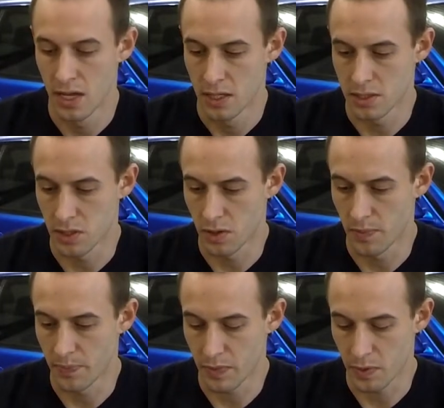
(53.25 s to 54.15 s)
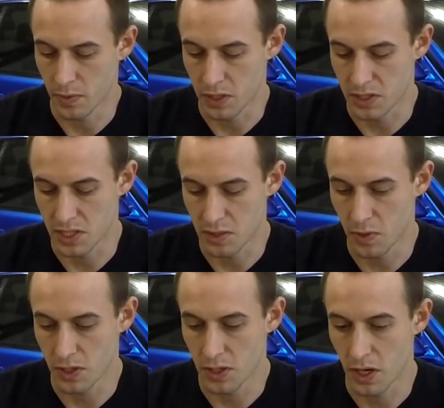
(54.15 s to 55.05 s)
So we're gonna see
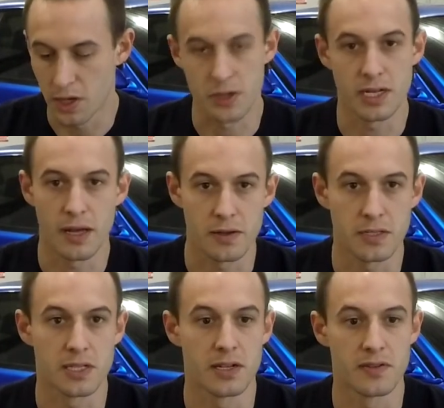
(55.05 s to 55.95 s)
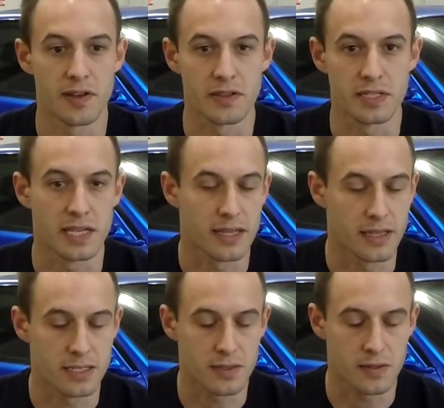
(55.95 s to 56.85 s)
what a $100 set of LED
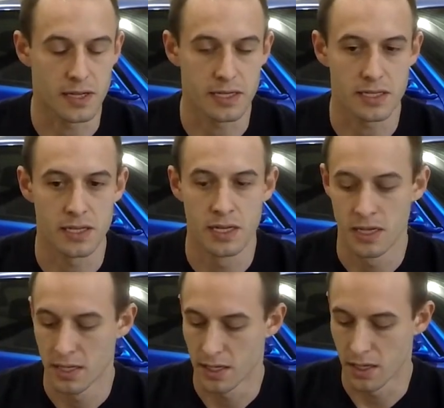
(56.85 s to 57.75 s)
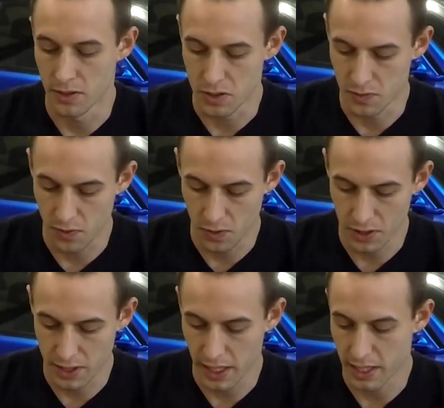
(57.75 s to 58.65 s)
headlights look like. On the
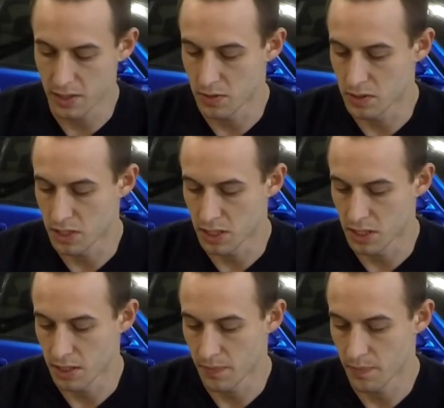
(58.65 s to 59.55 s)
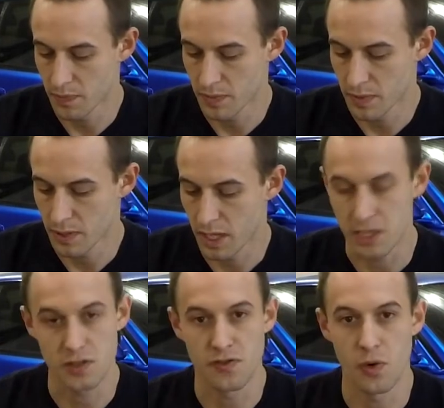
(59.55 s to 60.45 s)
240, I use the
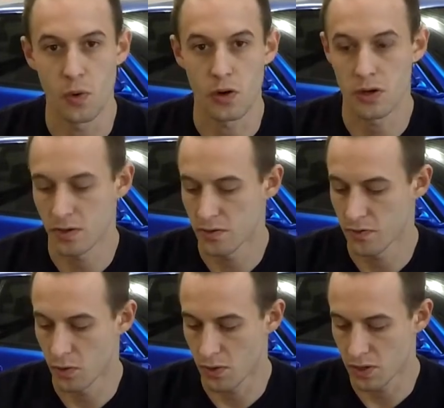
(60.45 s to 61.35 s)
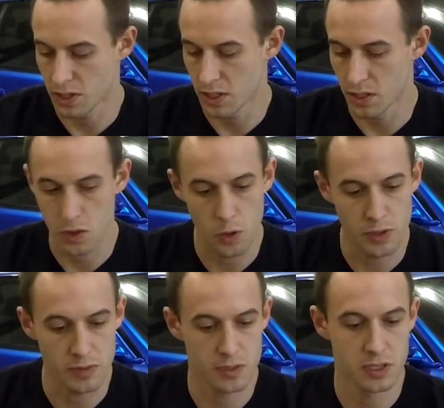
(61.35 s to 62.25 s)
H4 for the low
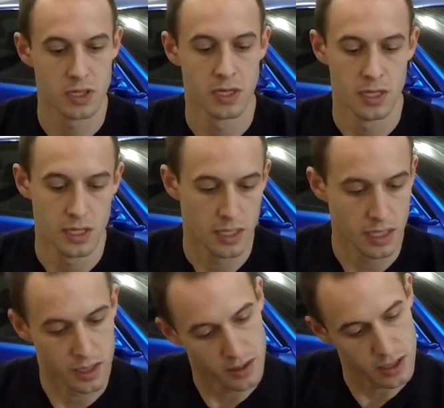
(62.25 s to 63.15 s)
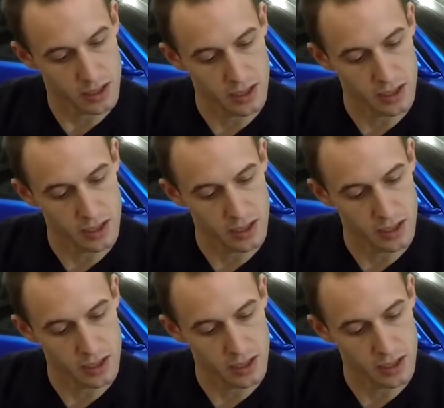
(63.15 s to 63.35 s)
beams and the